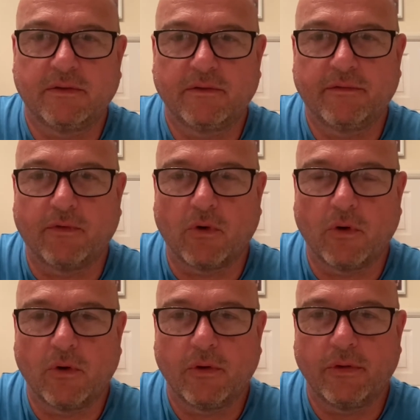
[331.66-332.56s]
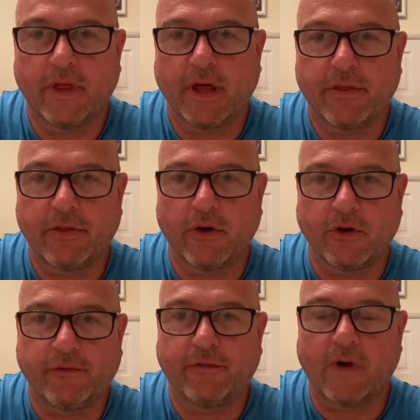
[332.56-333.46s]
for their
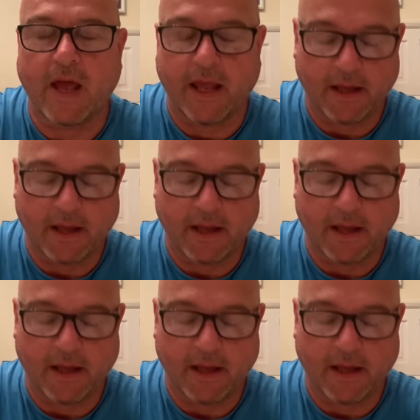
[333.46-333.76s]
third fight.